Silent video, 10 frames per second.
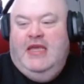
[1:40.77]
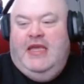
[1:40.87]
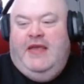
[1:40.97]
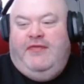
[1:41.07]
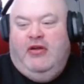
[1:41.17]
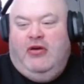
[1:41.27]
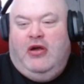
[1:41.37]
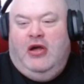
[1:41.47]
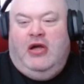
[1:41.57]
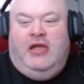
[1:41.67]
If you're
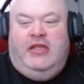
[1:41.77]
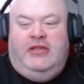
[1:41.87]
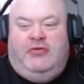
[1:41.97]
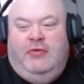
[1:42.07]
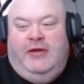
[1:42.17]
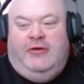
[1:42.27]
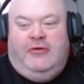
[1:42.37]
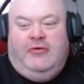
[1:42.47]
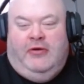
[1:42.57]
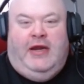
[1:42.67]
on Twitter
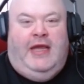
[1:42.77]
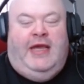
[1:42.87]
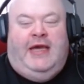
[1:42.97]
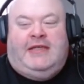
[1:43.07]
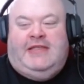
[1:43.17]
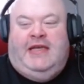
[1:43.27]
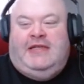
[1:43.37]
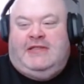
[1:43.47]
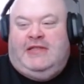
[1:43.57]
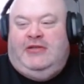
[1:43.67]
or X,
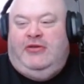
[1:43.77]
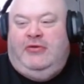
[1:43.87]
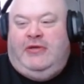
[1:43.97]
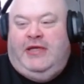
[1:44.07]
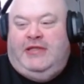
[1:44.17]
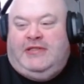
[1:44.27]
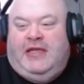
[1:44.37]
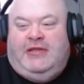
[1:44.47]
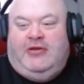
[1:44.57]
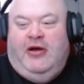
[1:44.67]
as the new kids
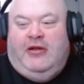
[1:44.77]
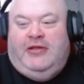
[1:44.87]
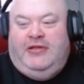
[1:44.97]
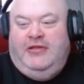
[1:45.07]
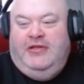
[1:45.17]
like to call it,